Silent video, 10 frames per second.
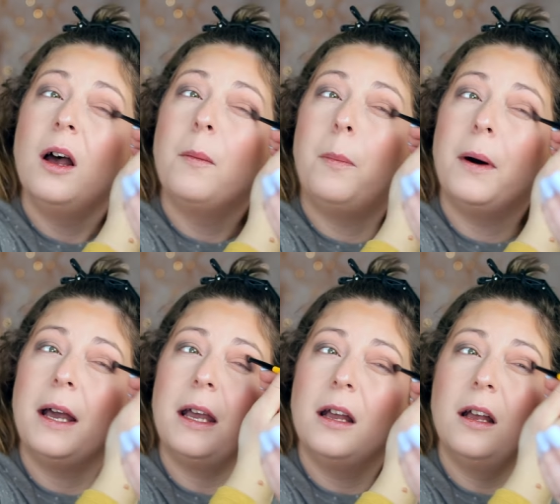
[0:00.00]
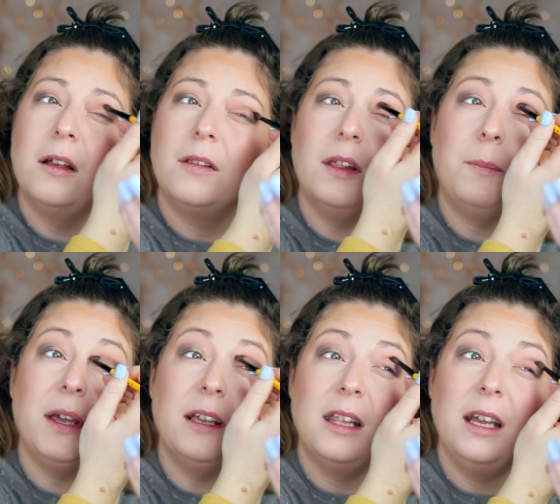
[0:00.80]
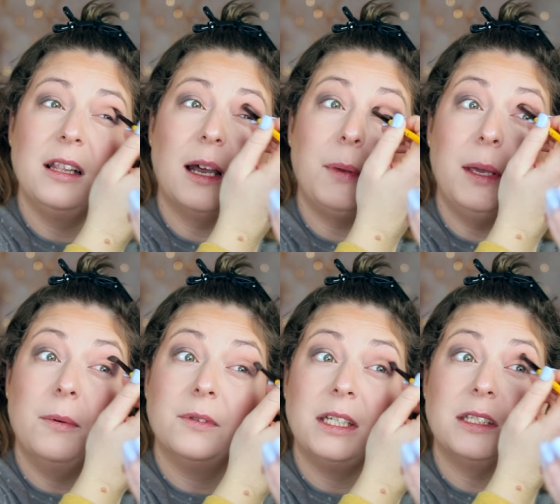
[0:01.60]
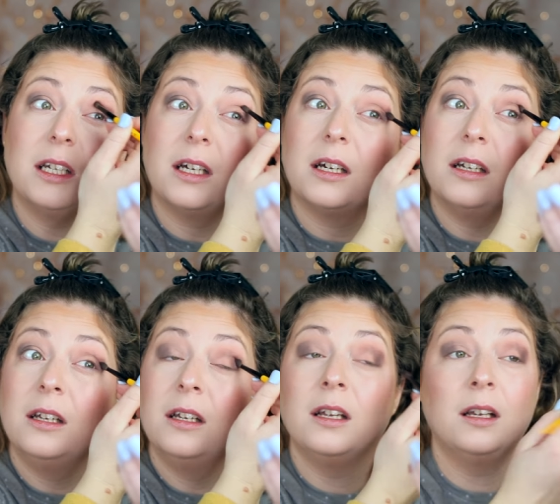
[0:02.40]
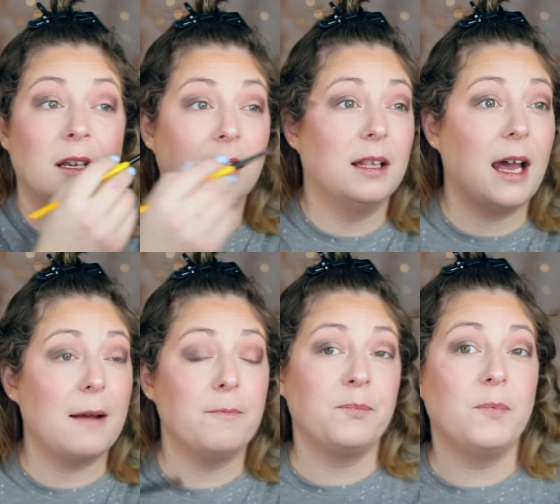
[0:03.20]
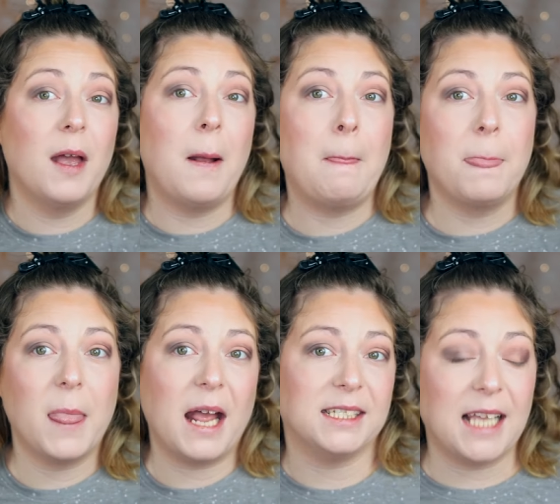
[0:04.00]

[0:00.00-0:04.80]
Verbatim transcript: But the big thing that people need to, that that is